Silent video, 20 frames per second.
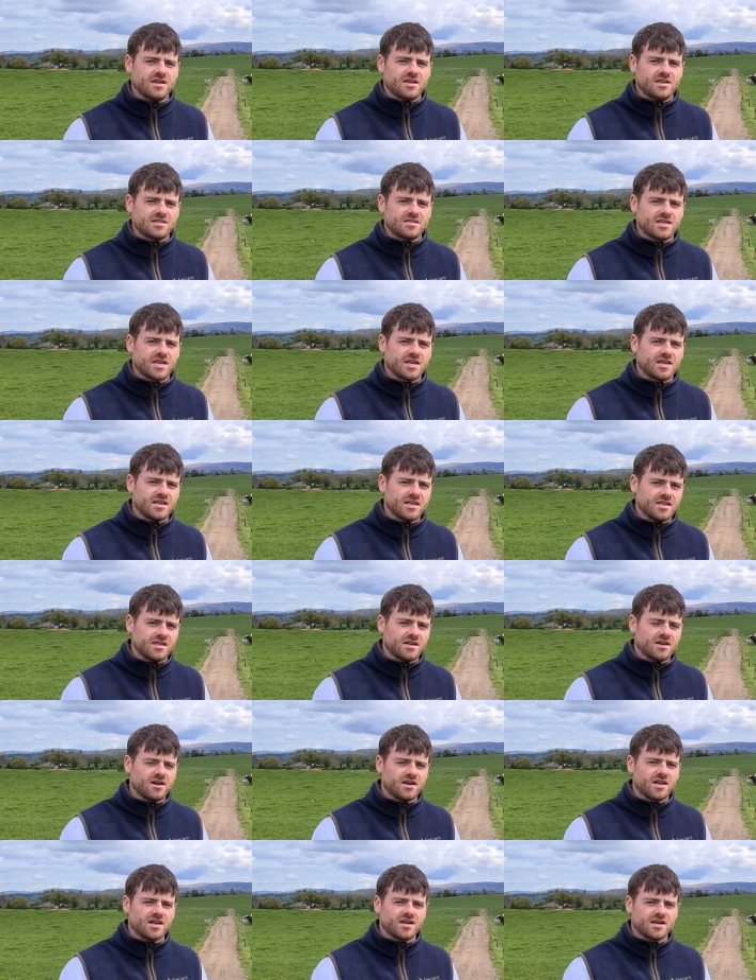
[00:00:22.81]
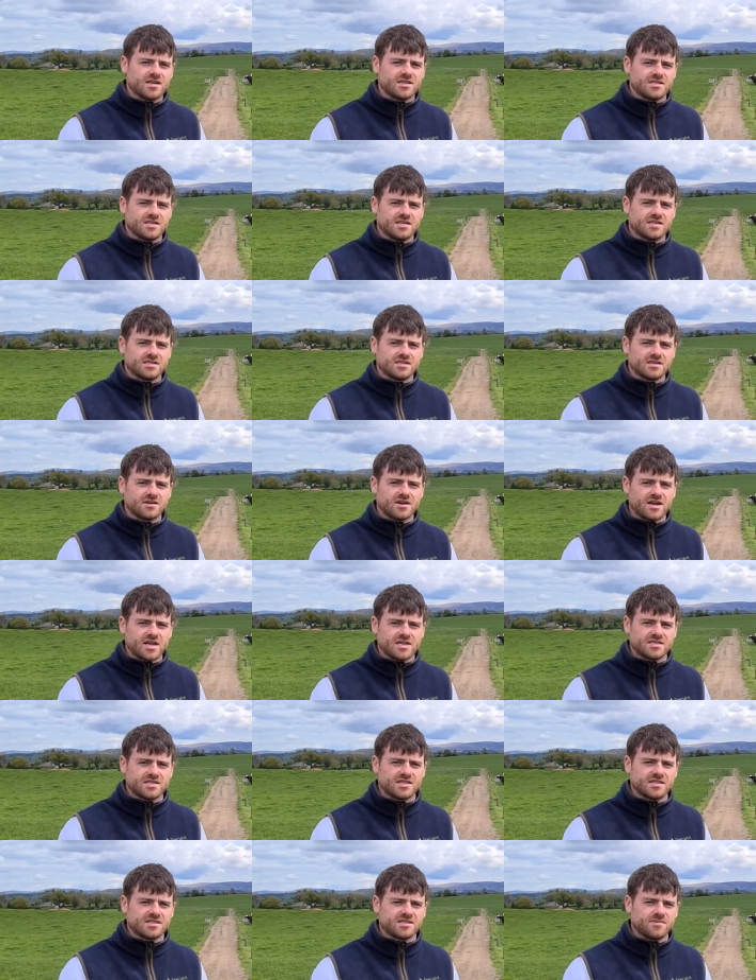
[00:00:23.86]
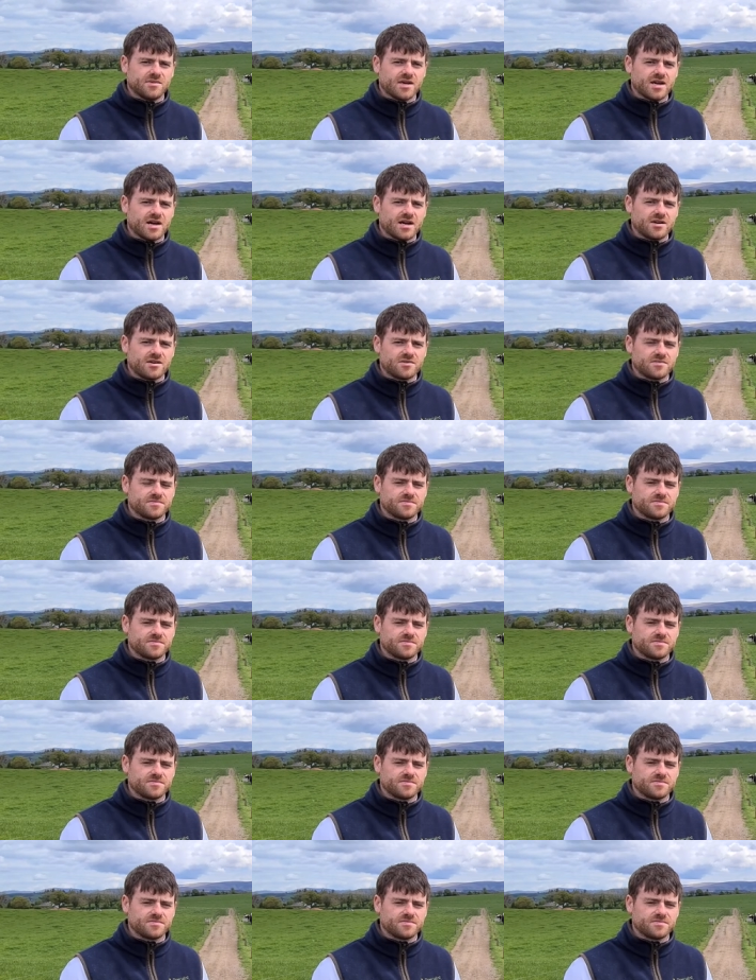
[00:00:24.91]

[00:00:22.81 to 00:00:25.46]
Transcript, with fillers: Secondly, the oil content in the grass tends to be higher.